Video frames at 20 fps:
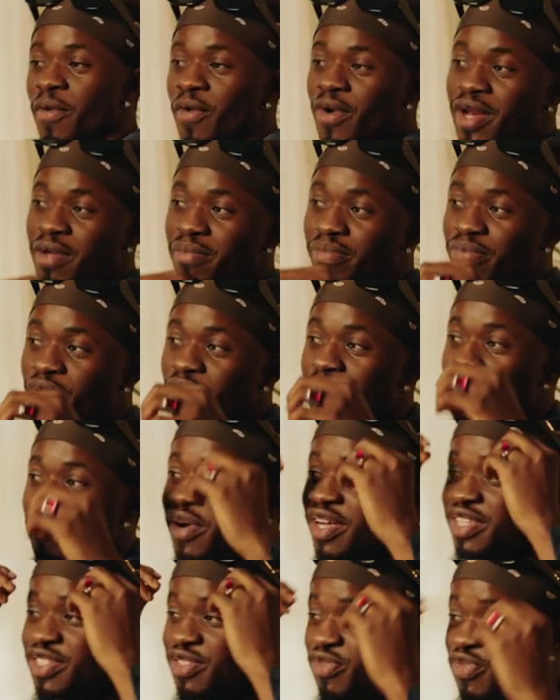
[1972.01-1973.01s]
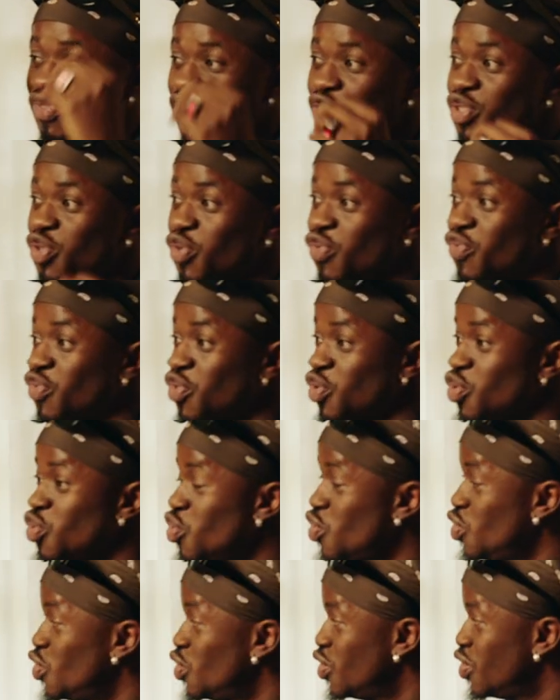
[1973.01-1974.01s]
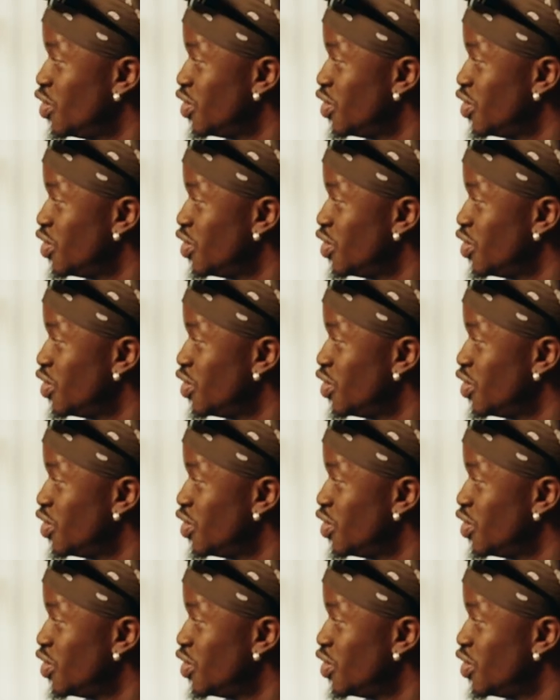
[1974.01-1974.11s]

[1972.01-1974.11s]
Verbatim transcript: When they blow up right in front of you.